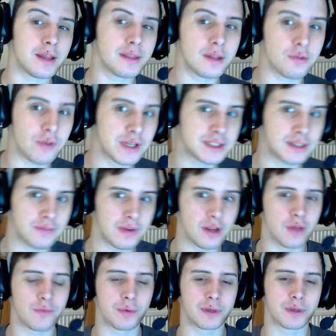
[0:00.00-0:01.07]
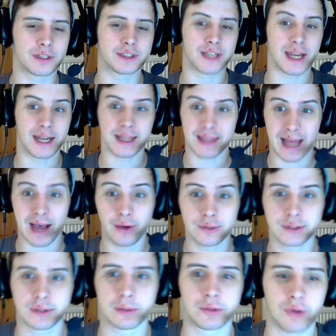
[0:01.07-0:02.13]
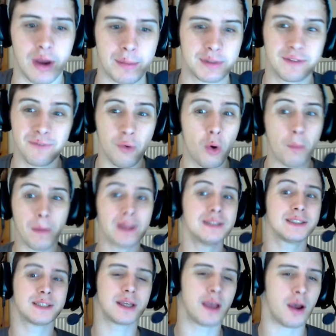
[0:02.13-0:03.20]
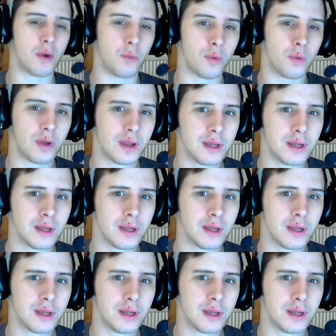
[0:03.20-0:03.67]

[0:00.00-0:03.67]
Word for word: the recent video for just hitting 1,000 subscribers 4 months ago.